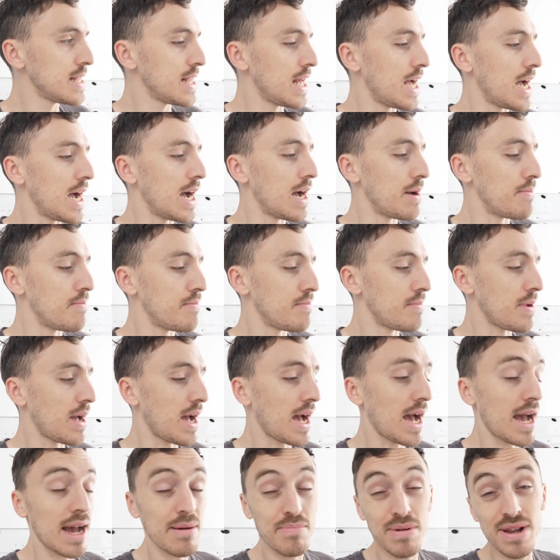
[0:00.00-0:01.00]

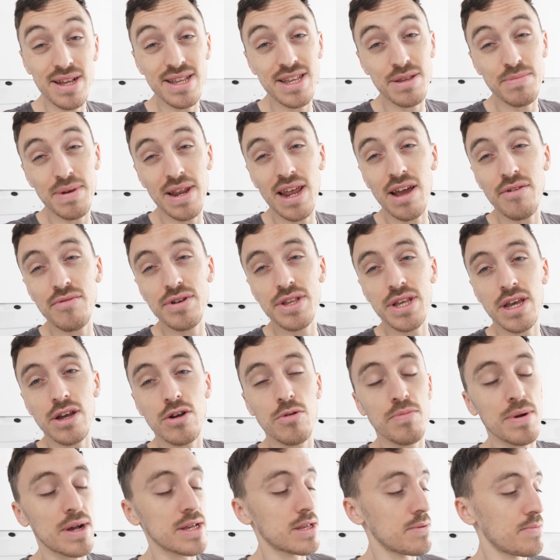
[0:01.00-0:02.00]
plus it's made out of
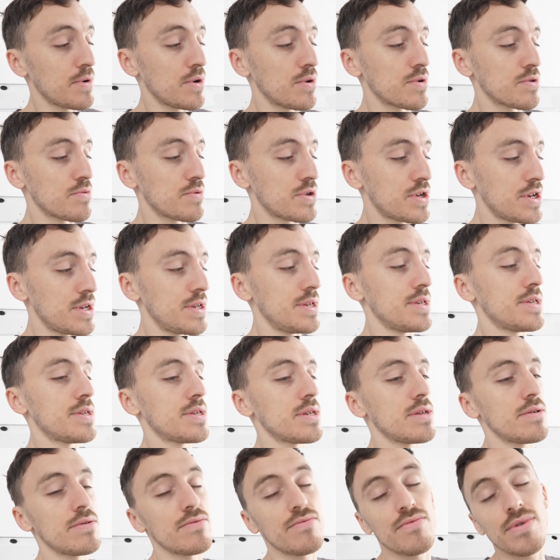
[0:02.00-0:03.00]
recycled plastic bottles, which is
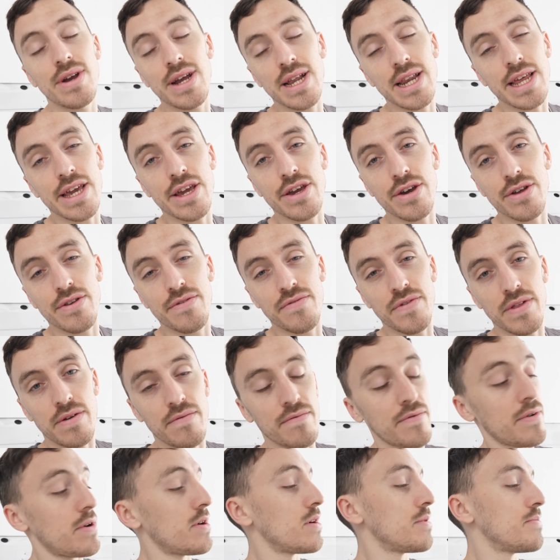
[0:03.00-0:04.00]
really good for the
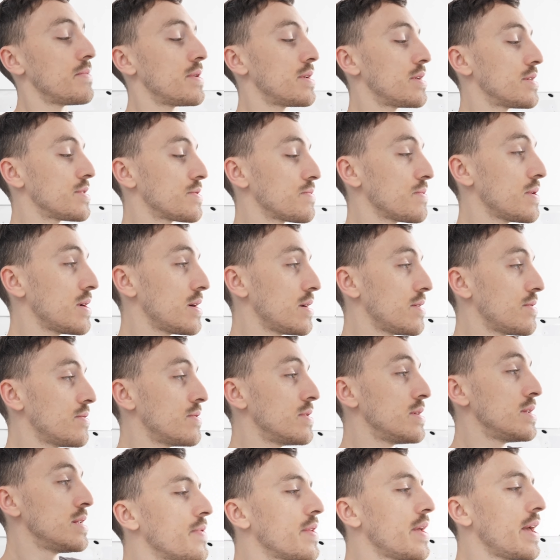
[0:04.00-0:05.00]
environment as well.
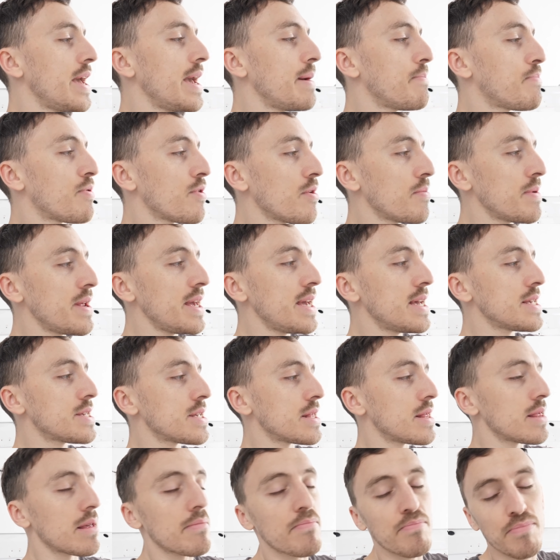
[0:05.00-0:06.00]
It probably
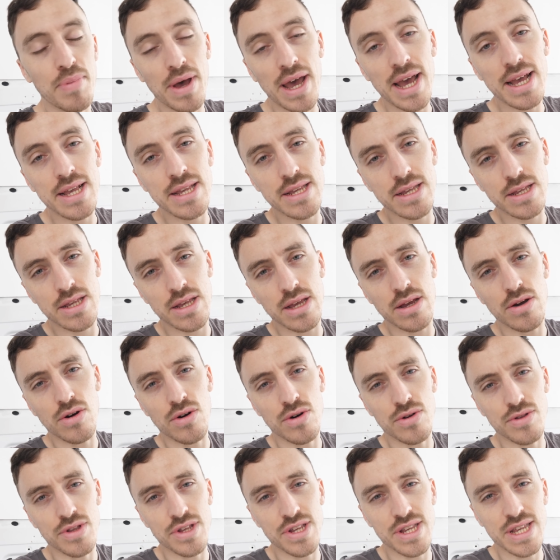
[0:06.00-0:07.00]
isn't the best
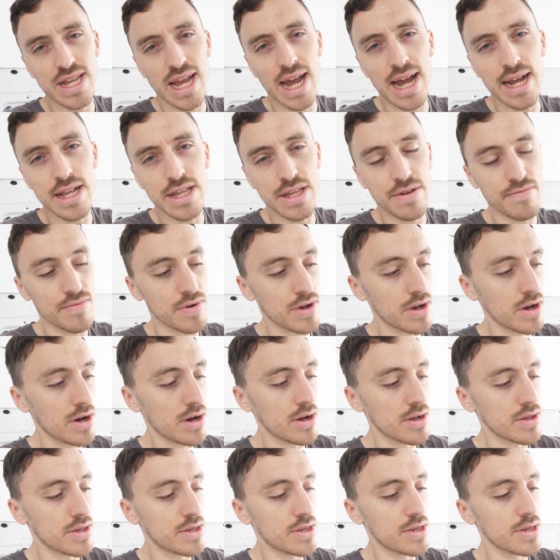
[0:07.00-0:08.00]
on stats in
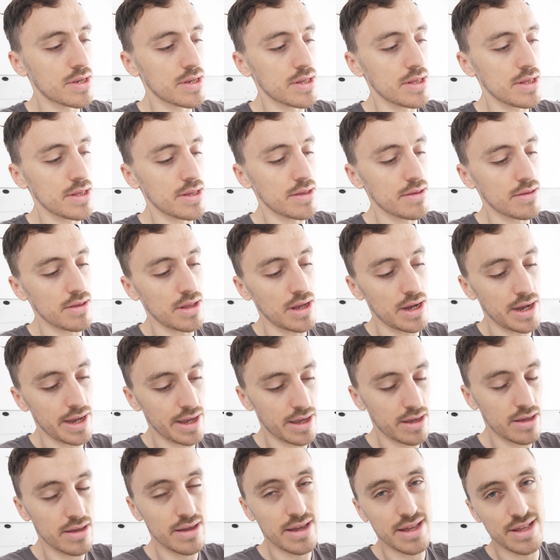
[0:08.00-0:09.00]
regards
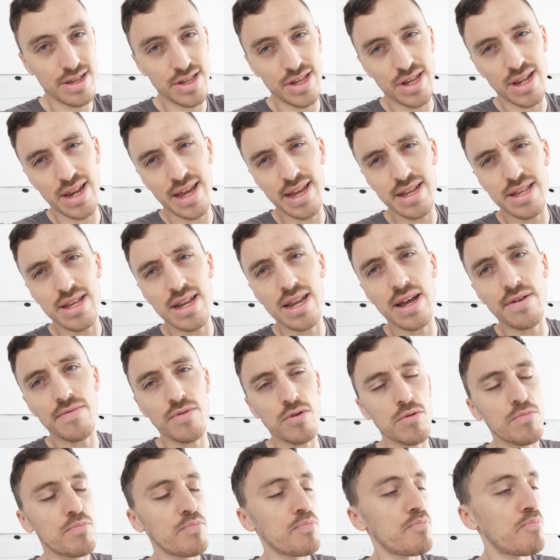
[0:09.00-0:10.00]
like insulator
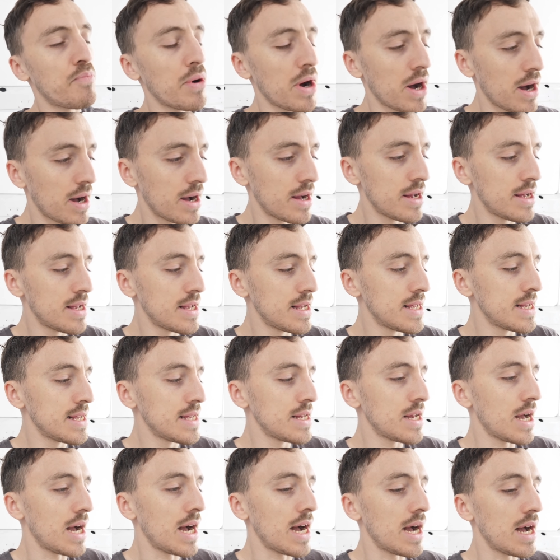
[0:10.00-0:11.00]
level, but
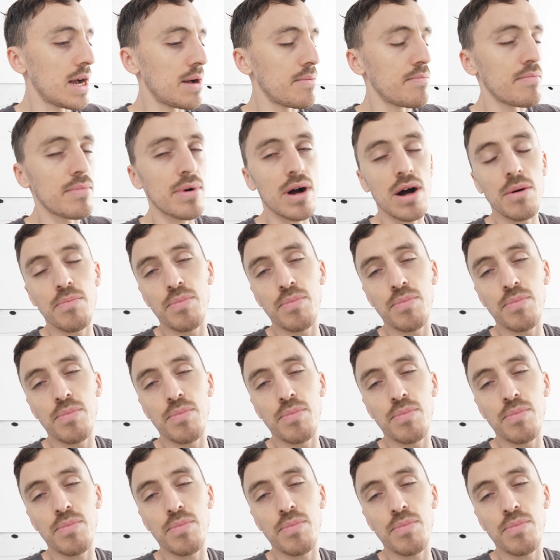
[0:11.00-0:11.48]
I'll